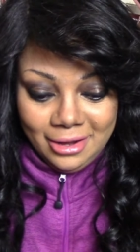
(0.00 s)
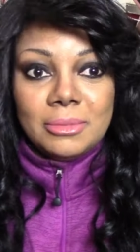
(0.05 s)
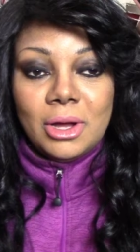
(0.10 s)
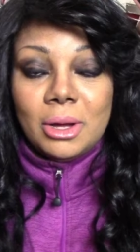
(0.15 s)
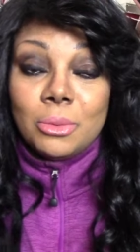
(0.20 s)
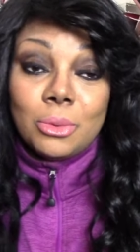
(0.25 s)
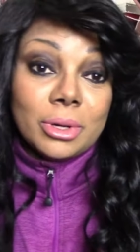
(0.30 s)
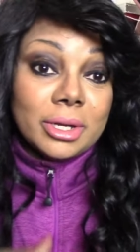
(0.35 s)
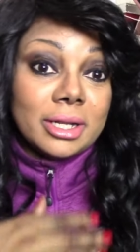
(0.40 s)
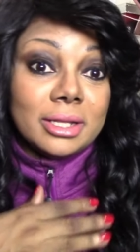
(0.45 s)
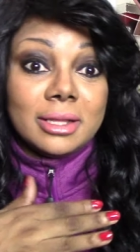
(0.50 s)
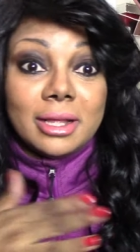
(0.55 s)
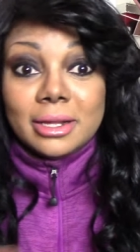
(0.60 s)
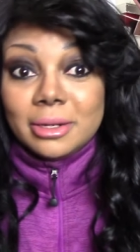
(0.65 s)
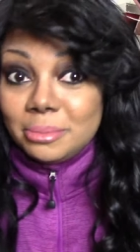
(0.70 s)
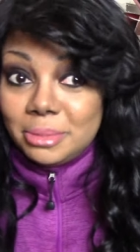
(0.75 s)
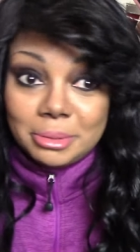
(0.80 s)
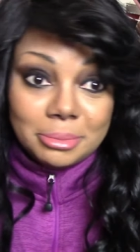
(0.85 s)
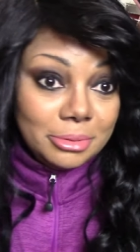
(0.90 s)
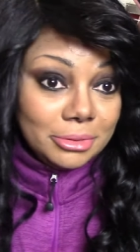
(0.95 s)
Uh, what a lot
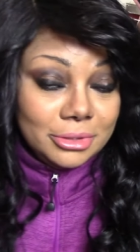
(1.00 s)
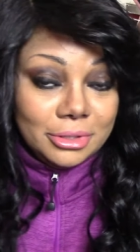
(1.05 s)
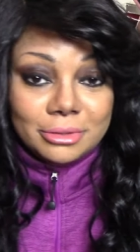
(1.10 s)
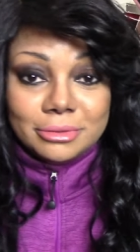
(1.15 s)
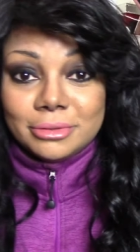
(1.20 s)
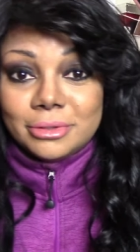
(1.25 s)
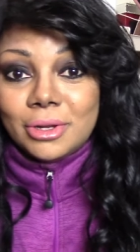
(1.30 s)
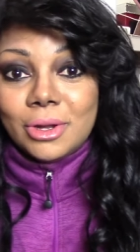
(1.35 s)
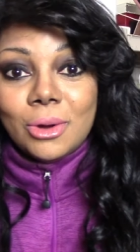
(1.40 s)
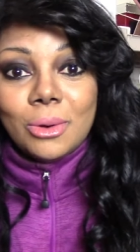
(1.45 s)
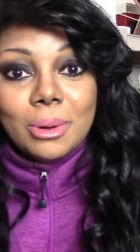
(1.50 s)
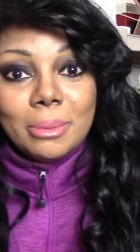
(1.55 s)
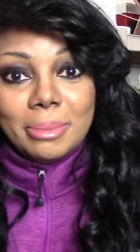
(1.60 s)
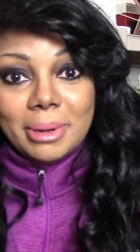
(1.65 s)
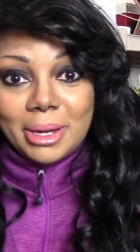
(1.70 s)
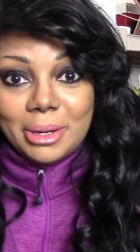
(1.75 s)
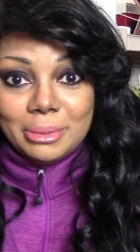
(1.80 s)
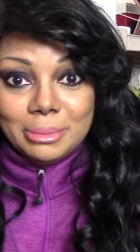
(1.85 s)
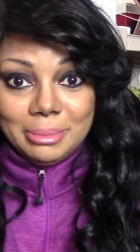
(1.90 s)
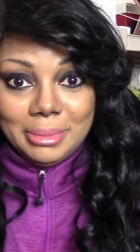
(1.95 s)
of people don't know
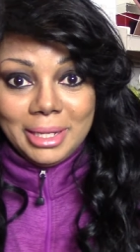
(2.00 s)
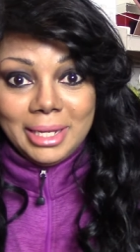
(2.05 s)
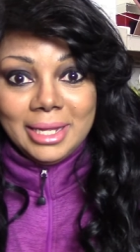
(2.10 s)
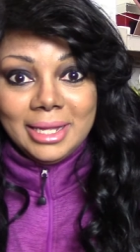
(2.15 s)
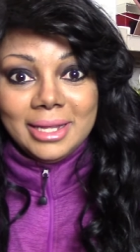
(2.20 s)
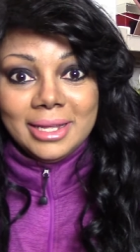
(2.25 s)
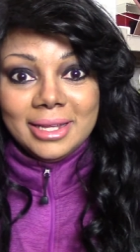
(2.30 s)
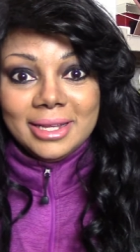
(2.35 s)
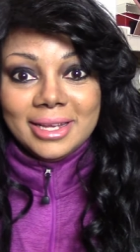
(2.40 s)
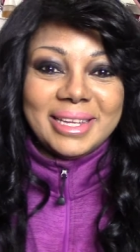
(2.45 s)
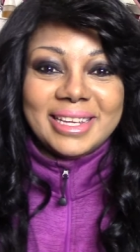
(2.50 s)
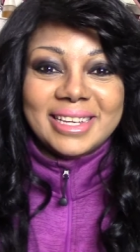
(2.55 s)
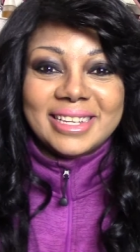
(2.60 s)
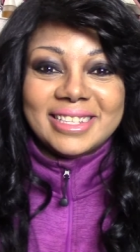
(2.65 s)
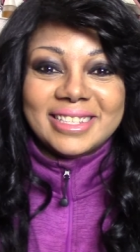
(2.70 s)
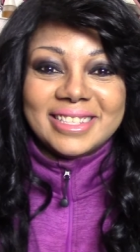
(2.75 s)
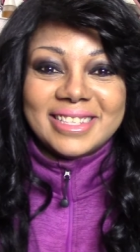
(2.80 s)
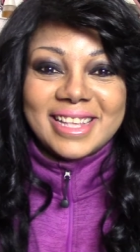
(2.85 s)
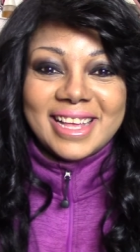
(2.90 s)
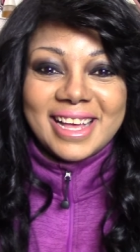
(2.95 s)
about me
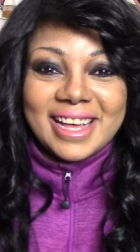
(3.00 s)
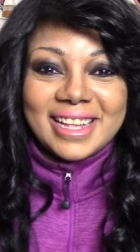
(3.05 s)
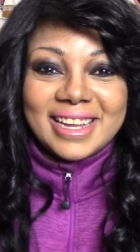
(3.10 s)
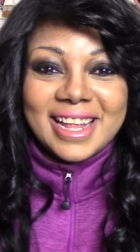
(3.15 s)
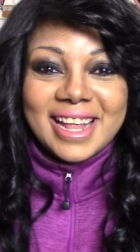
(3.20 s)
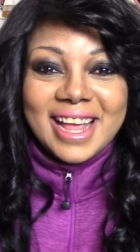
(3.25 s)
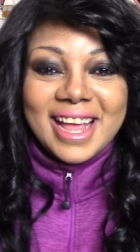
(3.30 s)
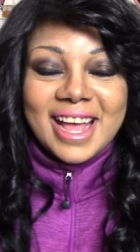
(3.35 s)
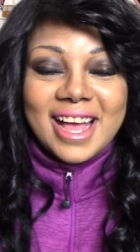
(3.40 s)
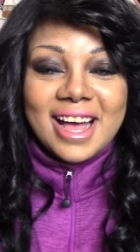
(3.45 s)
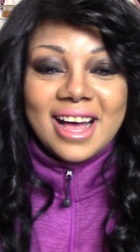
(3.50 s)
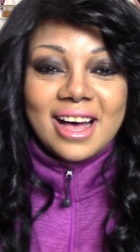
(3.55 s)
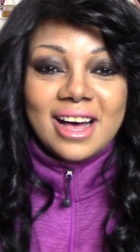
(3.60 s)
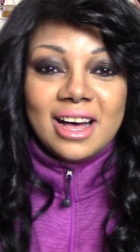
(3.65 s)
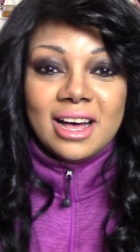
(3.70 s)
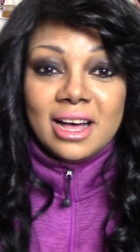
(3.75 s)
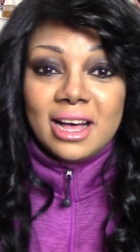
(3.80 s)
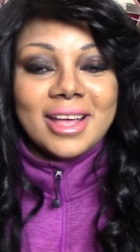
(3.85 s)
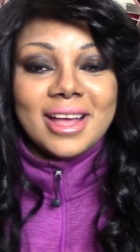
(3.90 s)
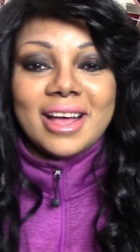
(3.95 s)
is that
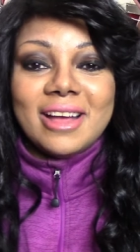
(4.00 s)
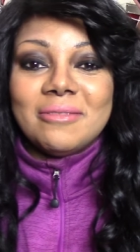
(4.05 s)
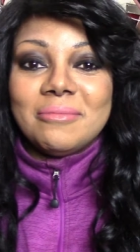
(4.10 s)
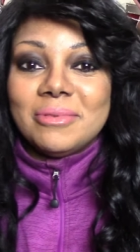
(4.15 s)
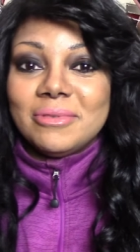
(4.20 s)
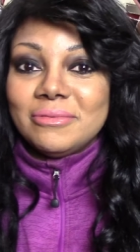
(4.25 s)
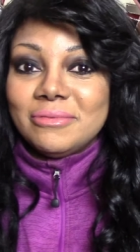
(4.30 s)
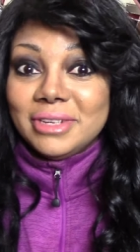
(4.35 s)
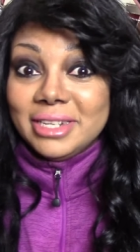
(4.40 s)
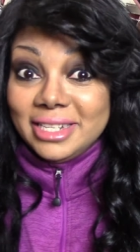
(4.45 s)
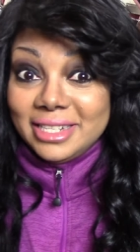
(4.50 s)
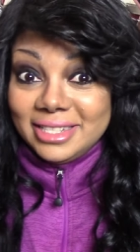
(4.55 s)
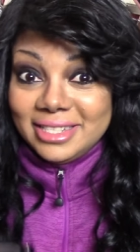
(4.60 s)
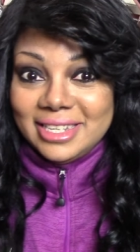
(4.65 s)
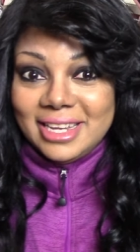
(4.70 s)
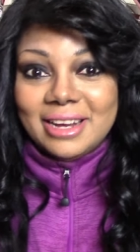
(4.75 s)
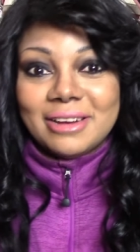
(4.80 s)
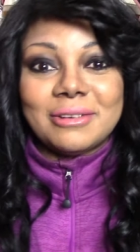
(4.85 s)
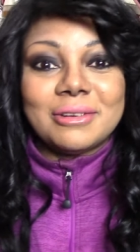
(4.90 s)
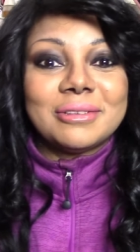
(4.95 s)
uh, I've been reading
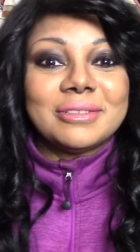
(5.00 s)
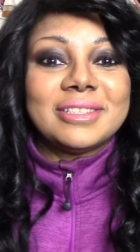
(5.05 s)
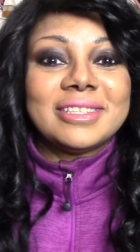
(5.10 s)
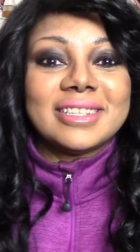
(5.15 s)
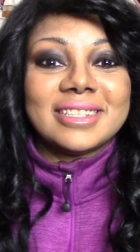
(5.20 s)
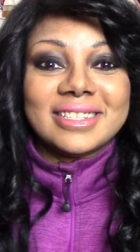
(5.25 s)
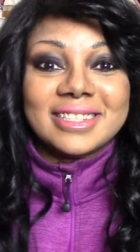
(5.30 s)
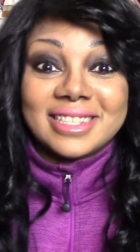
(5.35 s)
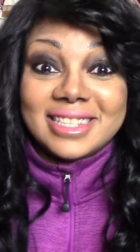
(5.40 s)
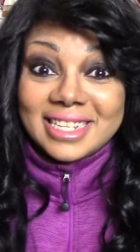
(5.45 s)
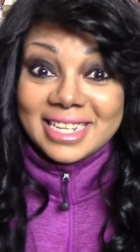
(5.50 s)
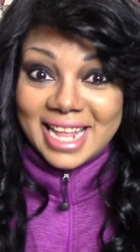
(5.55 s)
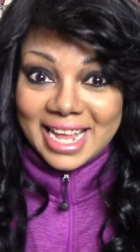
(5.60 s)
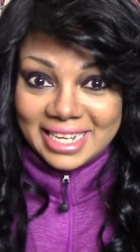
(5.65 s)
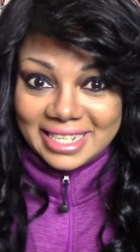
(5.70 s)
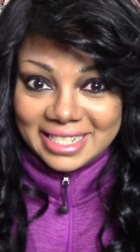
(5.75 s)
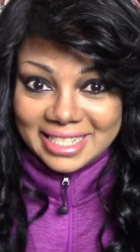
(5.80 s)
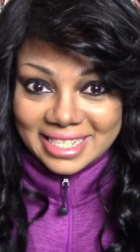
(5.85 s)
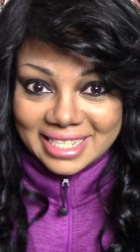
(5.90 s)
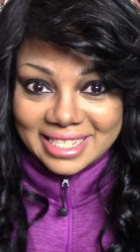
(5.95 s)
tarot since the
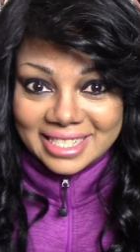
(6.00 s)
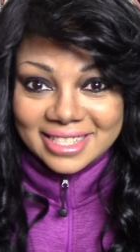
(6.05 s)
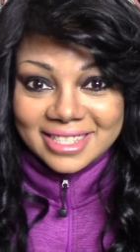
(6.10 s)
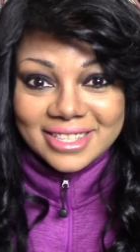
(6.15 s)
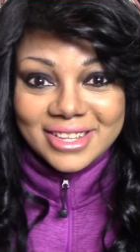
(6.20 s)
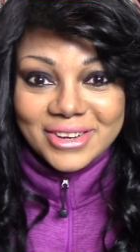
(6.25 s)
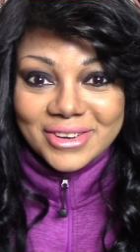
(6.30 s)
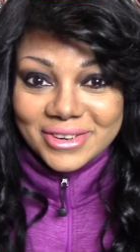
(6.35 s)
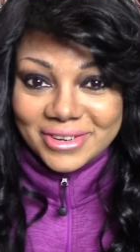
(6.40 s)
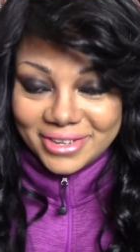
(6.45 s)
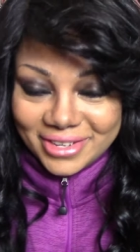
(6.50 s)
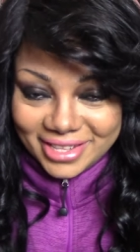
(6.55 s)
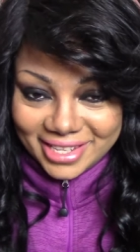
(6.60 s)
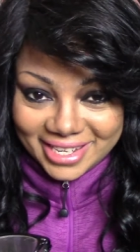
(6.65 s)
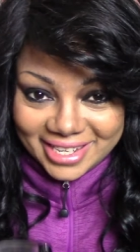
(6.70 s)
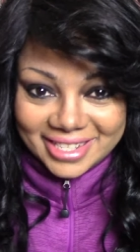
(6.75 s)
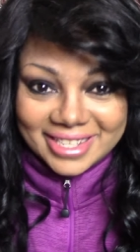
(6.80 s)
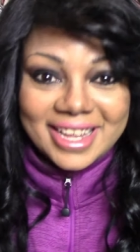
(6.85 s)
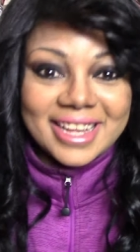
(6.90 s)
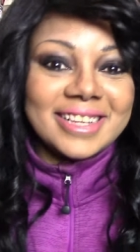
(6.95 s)
90s, the
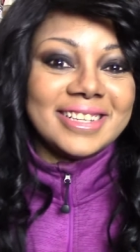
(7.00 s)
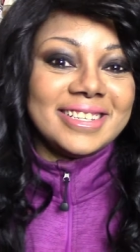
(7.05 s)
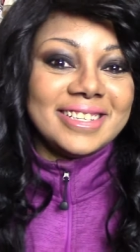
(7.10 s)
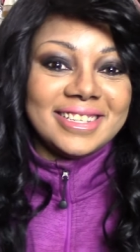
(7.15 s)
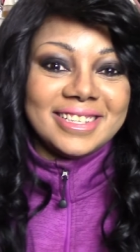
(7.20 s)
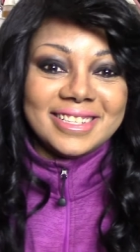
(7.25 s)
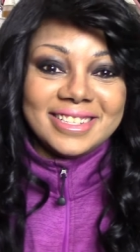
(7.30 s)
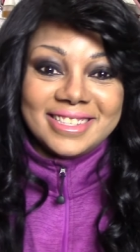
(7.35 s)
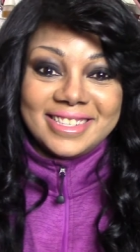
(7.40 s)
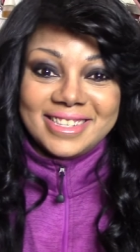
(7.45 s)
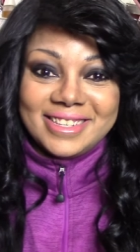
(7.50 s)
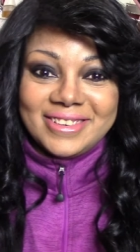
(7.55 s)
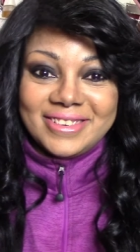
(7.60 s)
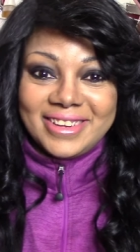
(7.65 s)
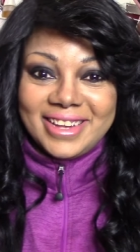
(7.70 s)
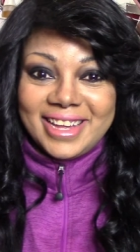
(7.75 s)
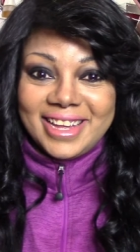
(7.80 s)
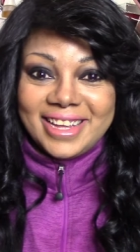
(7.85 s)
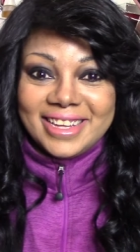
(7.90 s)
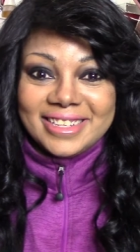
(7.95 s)
early 90s,
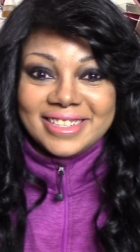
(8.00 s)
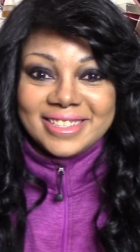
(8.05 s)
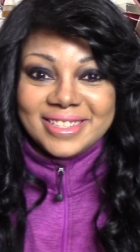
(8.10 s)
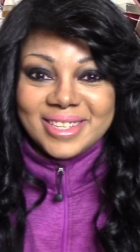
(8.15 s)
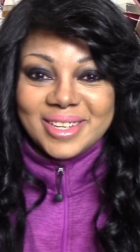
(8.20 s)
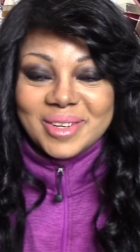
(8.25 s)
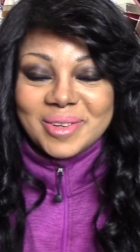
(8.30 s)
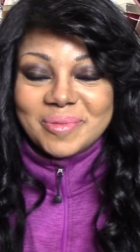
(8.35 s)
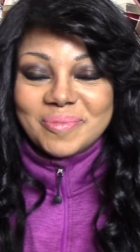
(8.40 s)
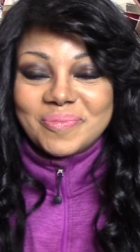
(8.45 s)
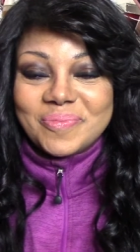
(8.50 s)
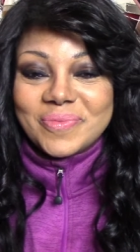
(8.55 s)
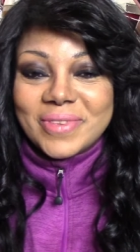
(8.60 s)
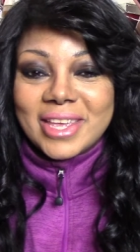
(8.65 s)
okay? So